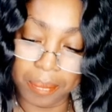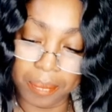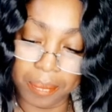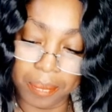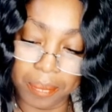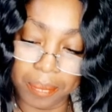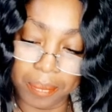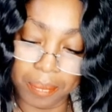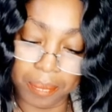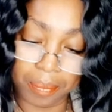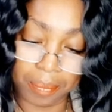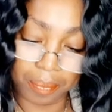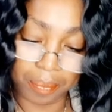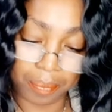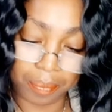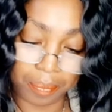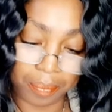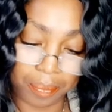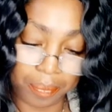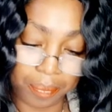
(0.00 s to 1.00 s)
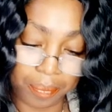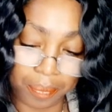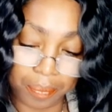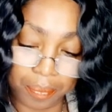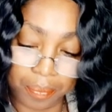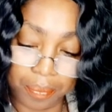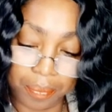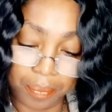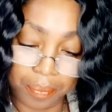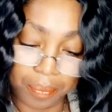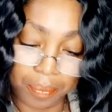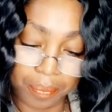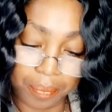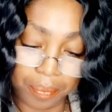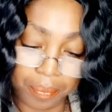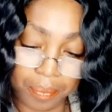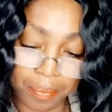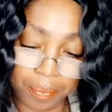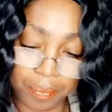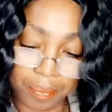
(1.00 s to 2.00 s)

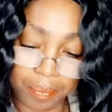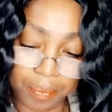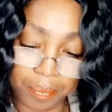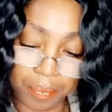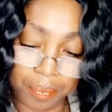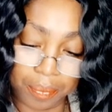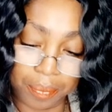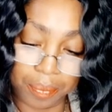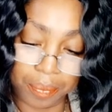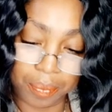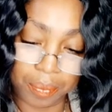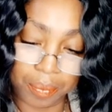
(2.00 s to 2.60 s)
(silence)